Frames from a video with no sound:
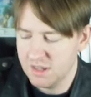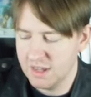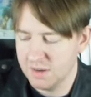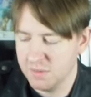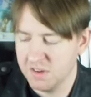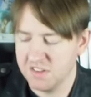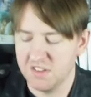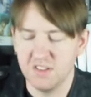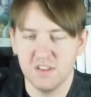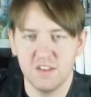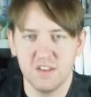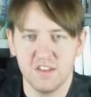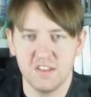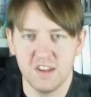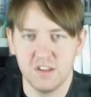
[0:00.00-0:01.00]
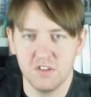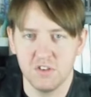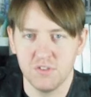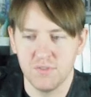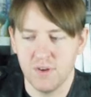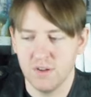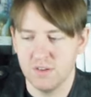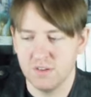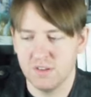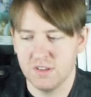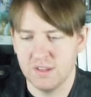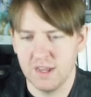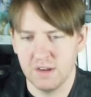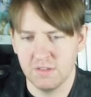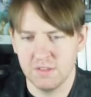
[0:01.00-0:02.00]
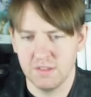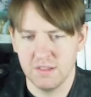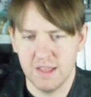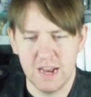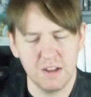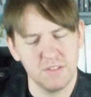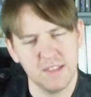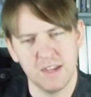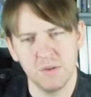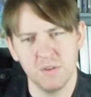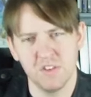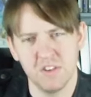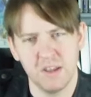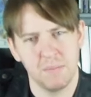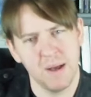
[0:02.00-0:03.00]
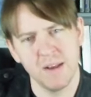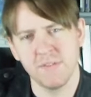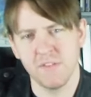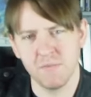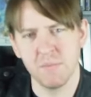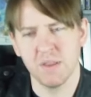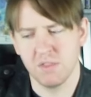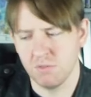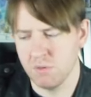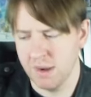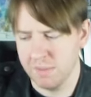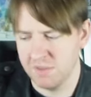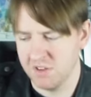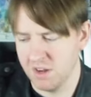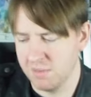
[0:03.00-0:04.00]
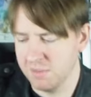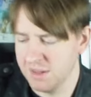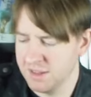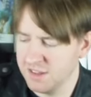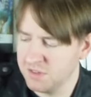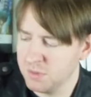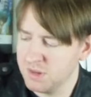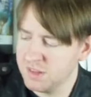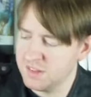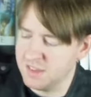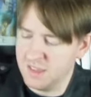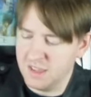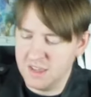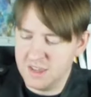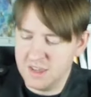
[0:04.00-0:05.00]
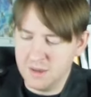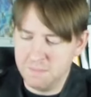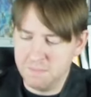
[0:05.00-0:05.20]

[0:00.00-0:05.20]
It wasn't the seller's fault. I don't think it was. I might have even been through Amazon, but this was the